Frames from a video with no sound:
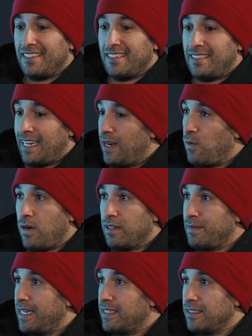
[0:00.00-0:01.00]
day one of
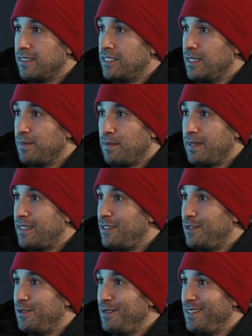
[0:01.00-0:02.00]
my internship, I meet
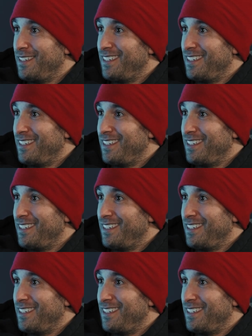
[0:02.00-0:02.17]
you.